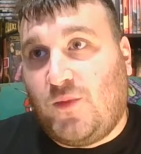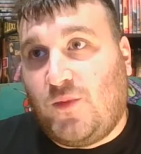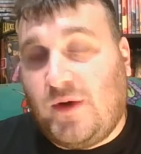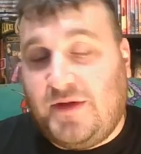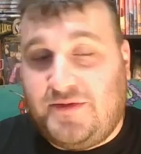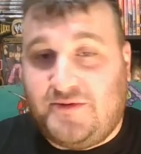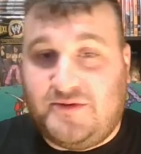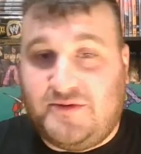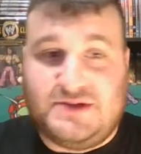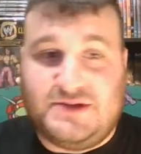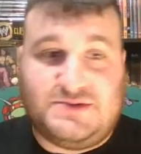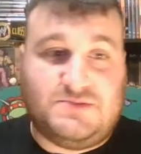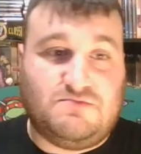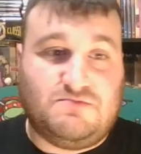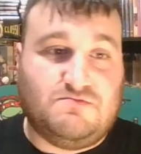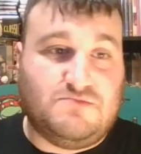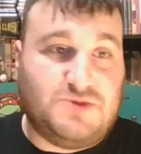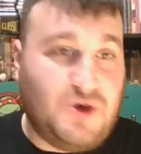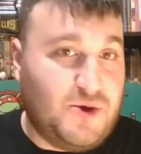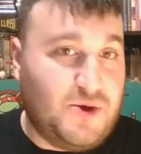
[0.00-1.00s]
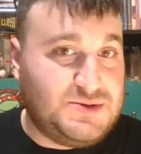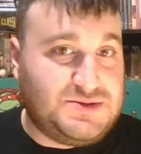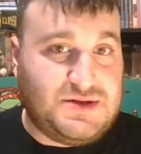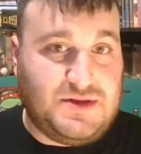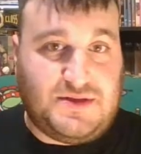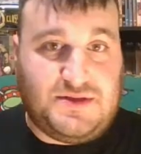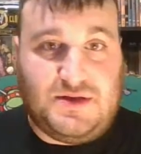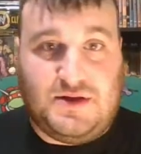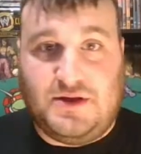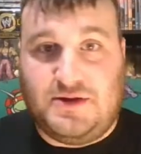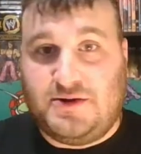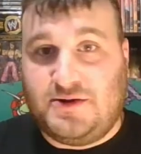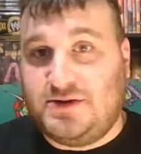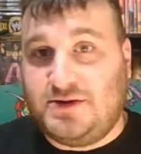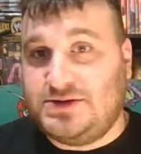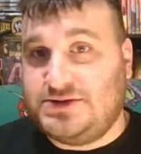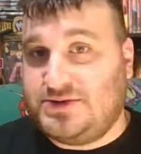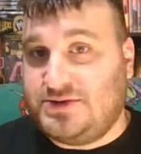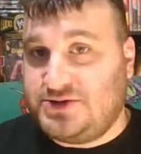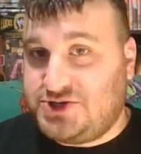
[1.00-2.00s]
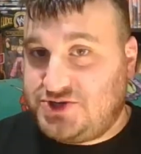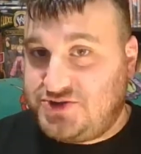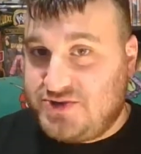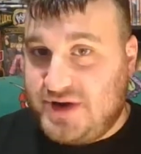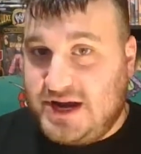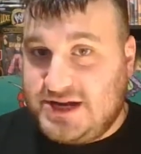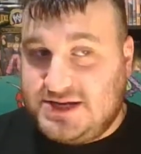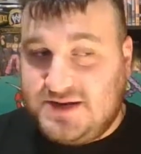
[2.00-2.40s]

whether it goes to theaters or straight